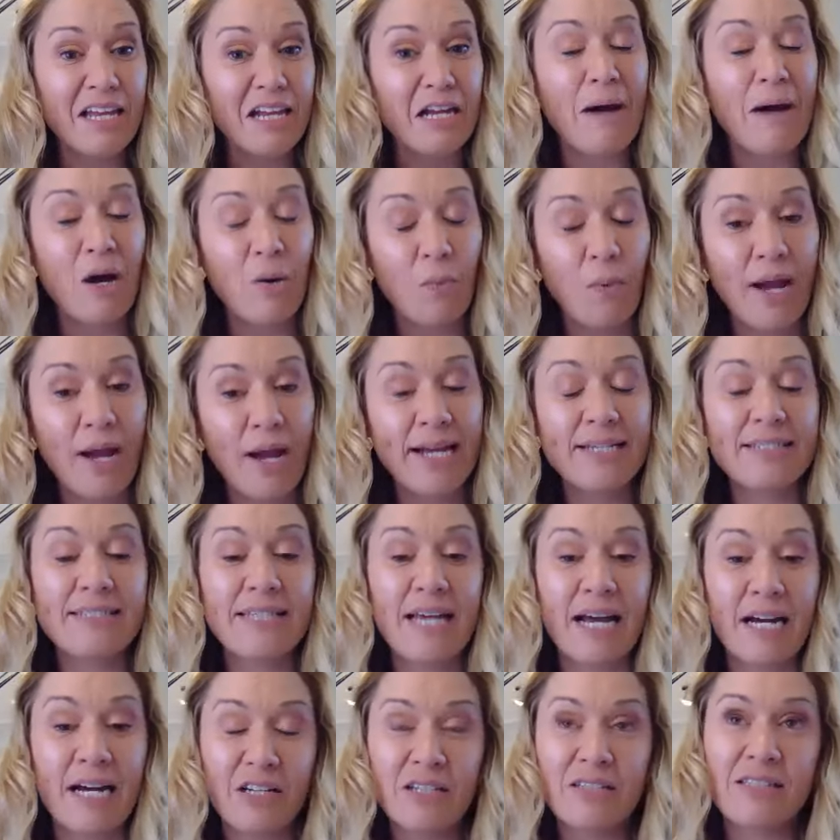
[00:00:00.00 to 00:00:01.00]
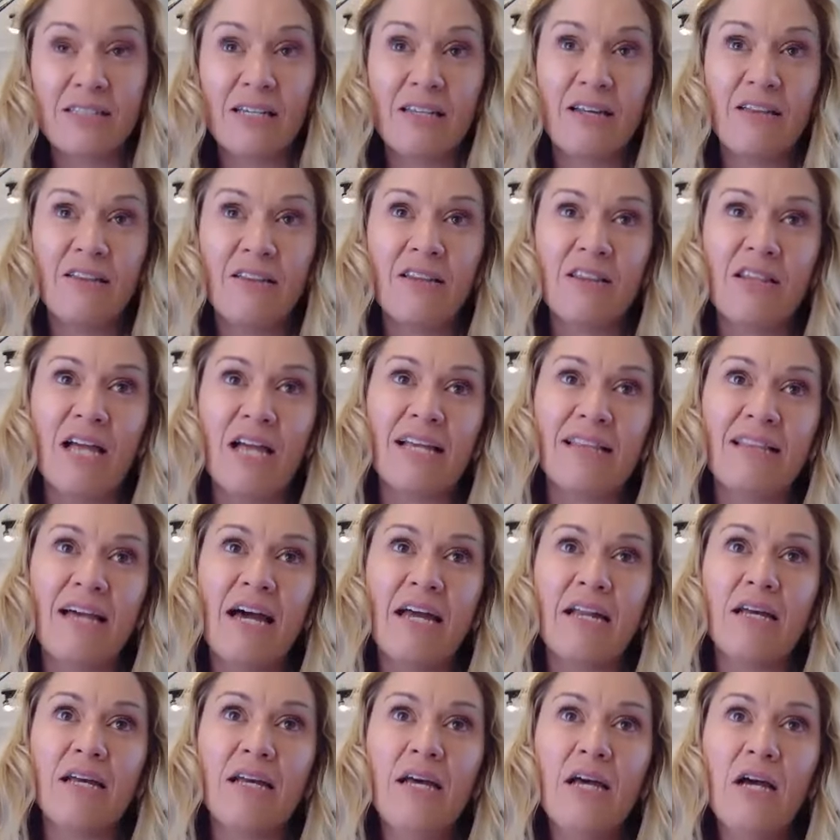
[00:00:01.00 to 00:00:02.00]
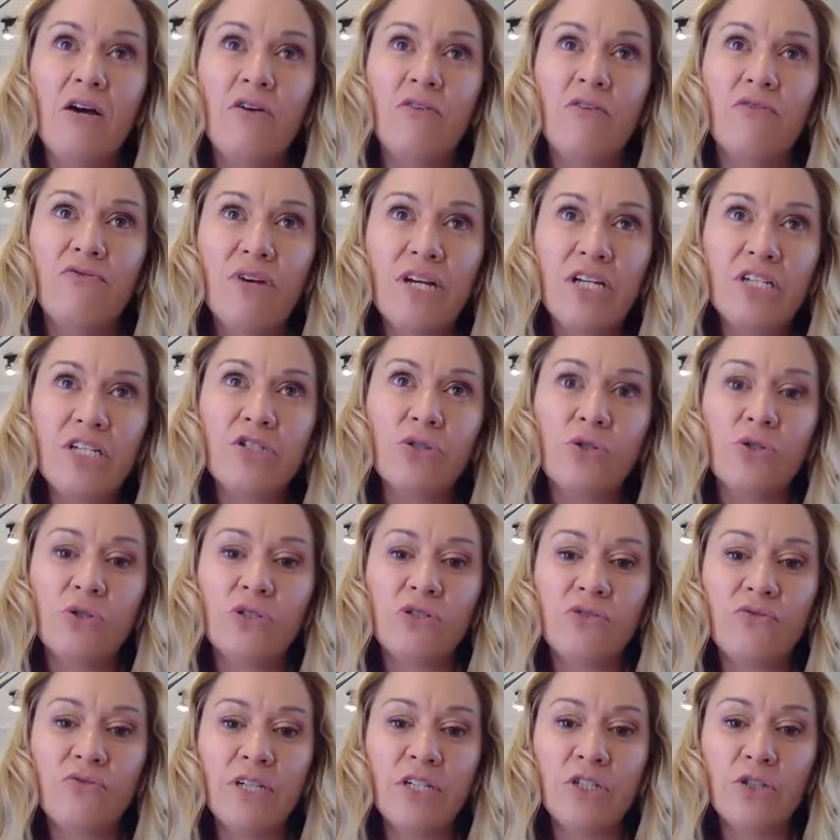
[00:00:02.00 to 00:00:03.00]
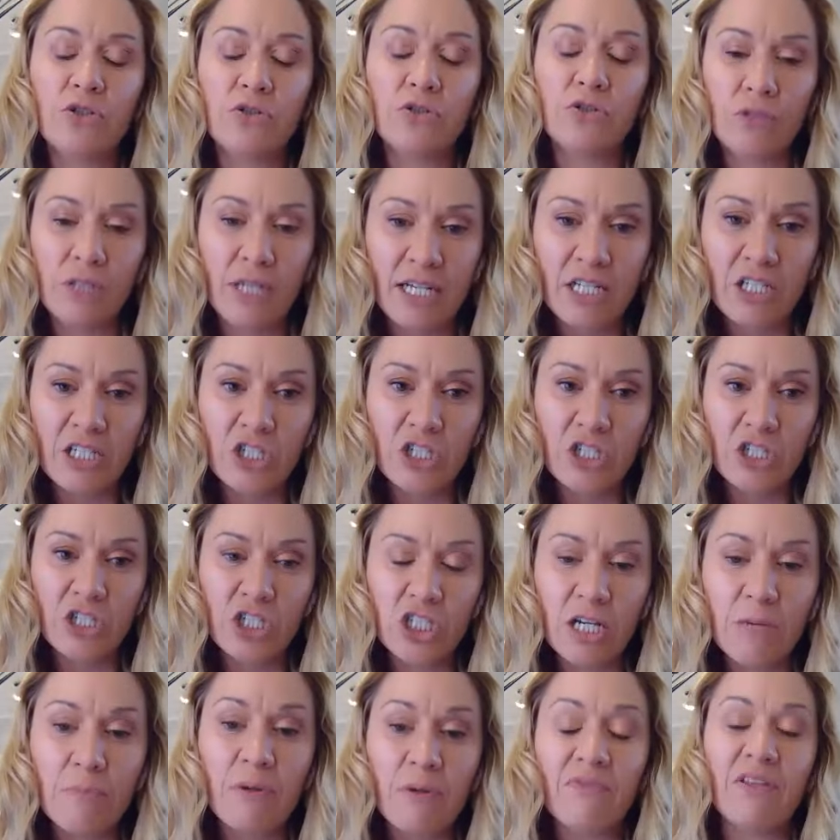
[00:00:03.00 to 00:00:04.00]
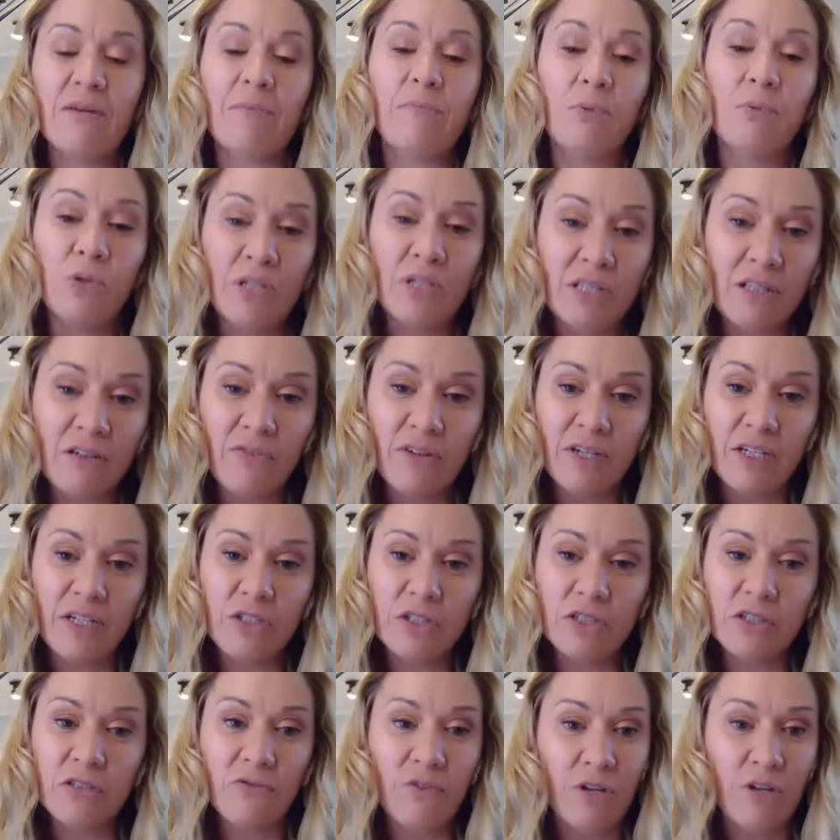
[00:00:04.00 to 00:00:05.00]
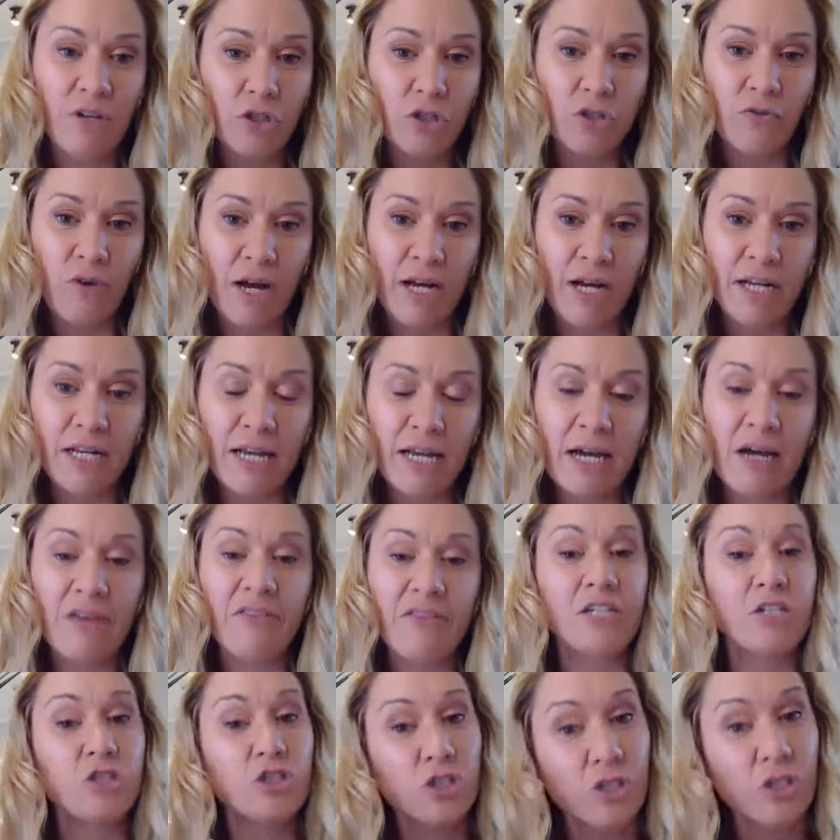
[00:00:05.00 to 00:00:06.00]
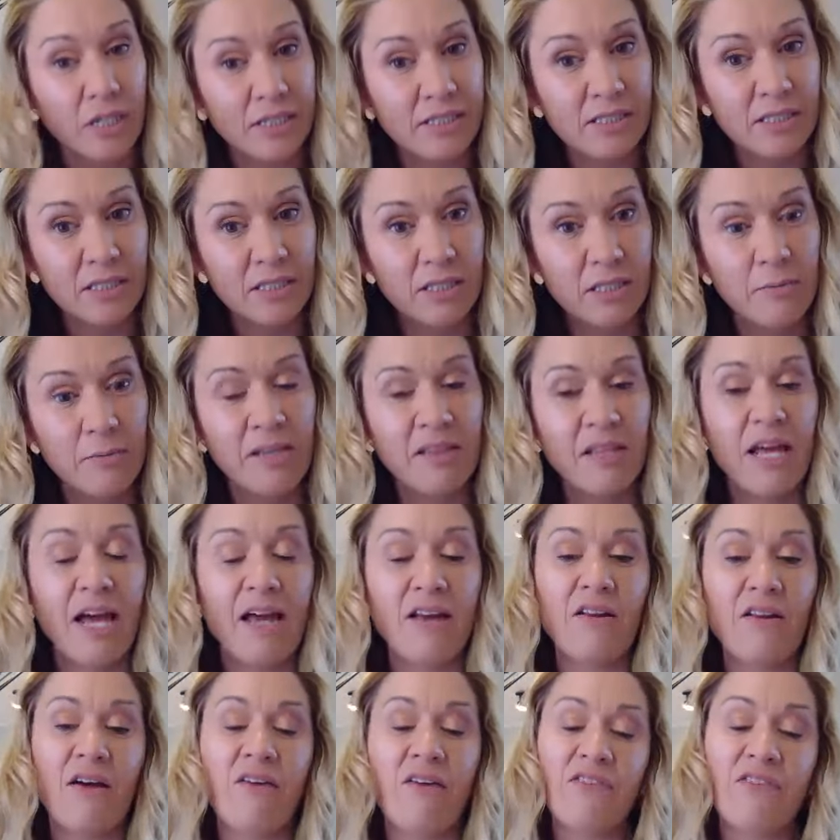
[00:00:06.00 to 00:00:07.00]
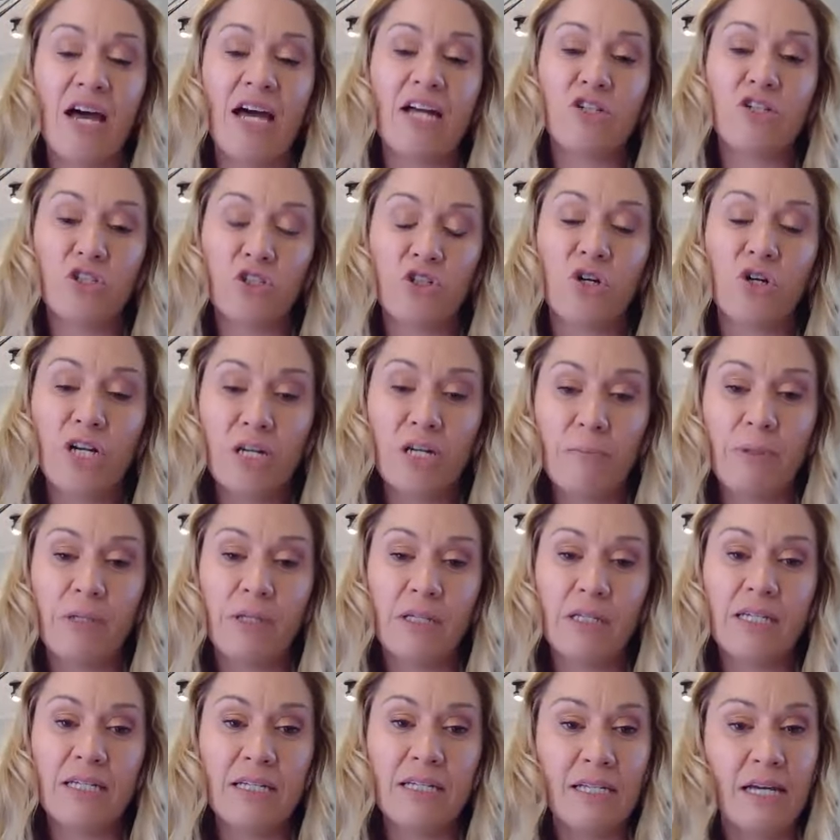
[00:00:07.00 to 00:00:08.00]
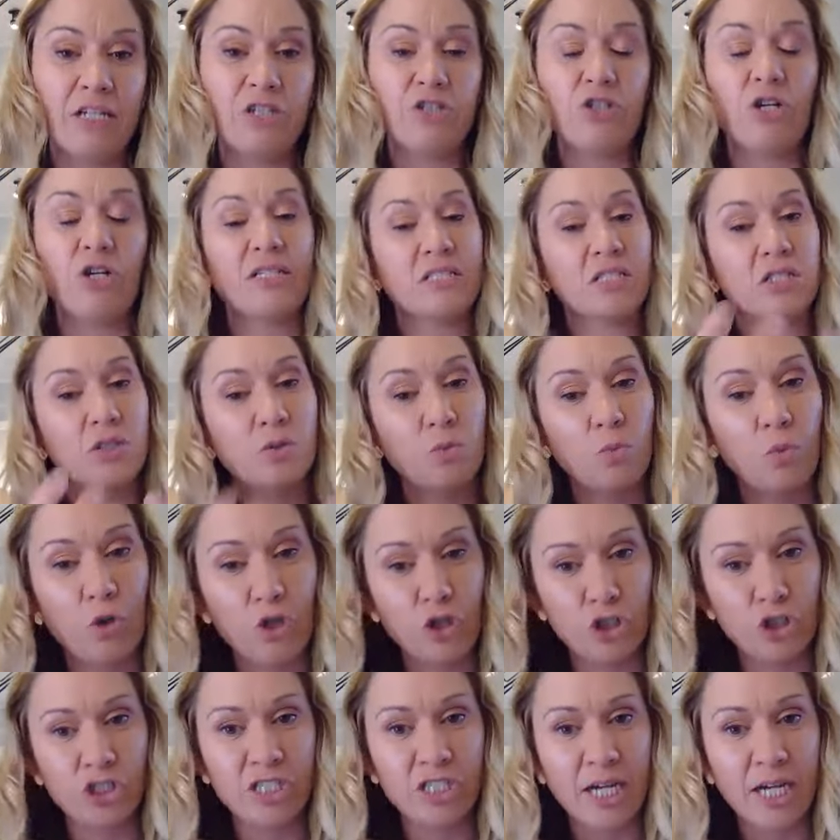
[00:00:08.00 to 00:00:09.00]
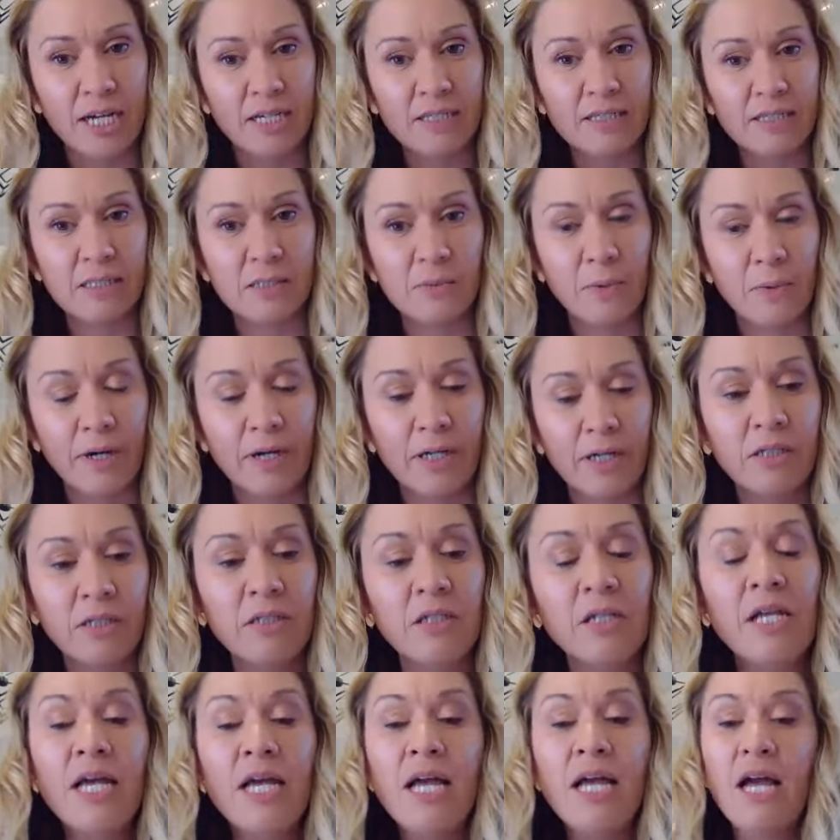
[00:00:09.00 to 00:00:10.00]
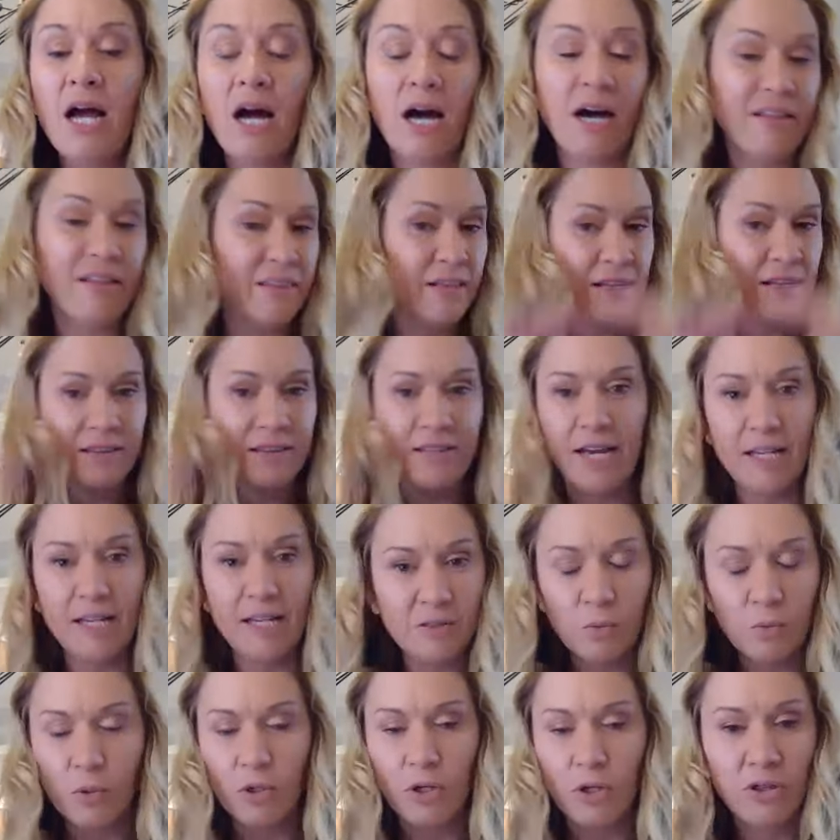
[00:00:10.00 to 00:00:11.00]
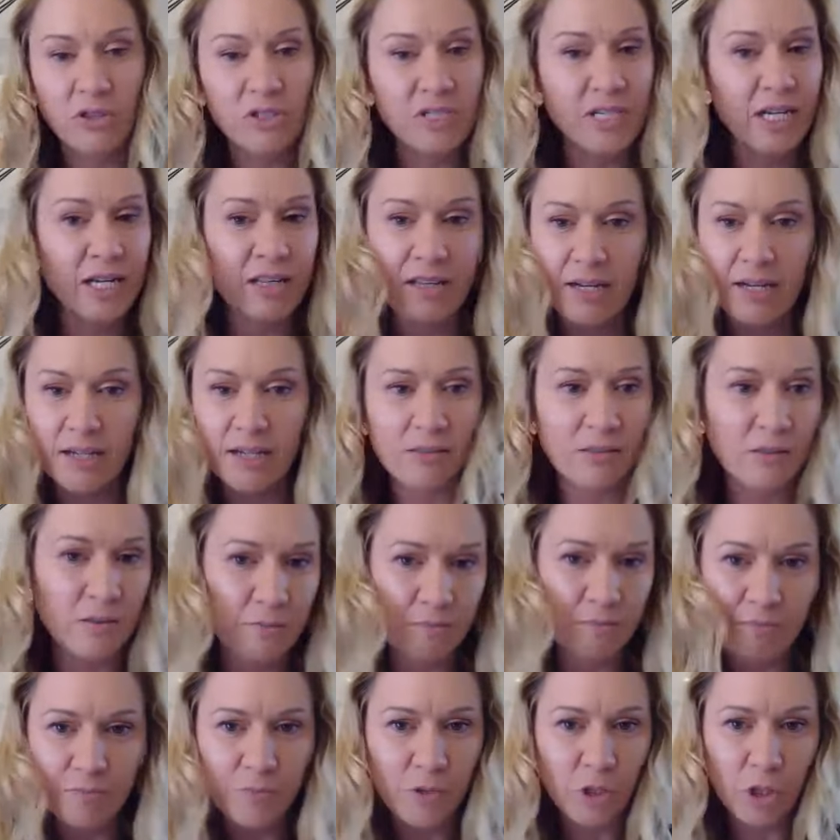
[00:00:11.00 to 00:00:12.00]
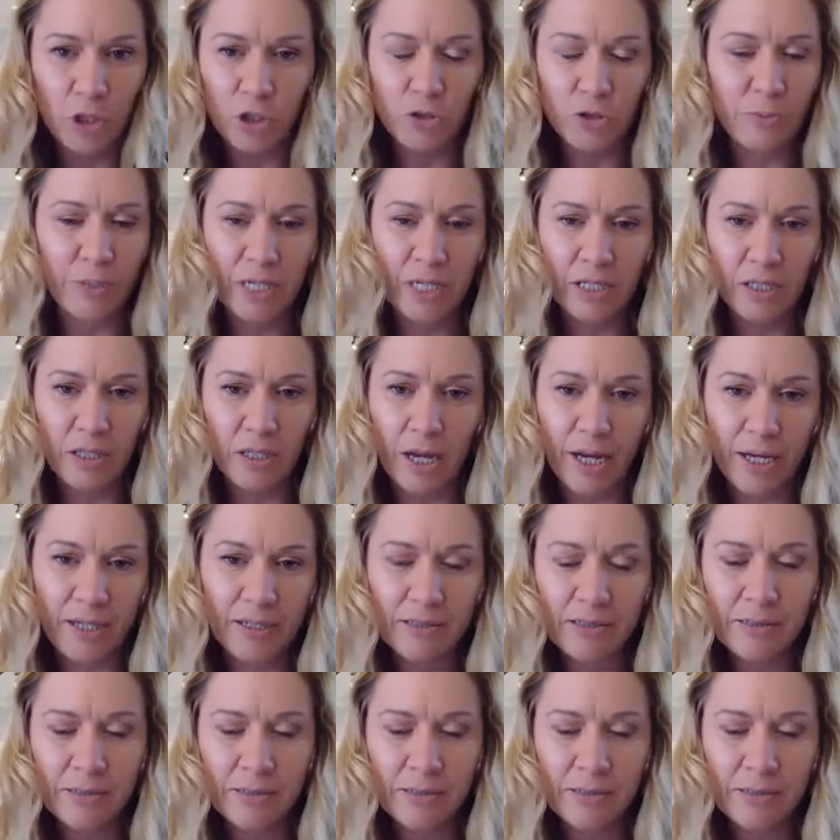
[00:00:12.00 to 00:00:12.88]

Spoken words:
about ways, because like that vendor to vendor relationship, if they're booking the venue right now, they trust them. And if that credibility and that trust can wash onto us as well, I think that's worth 10,000 social media likes.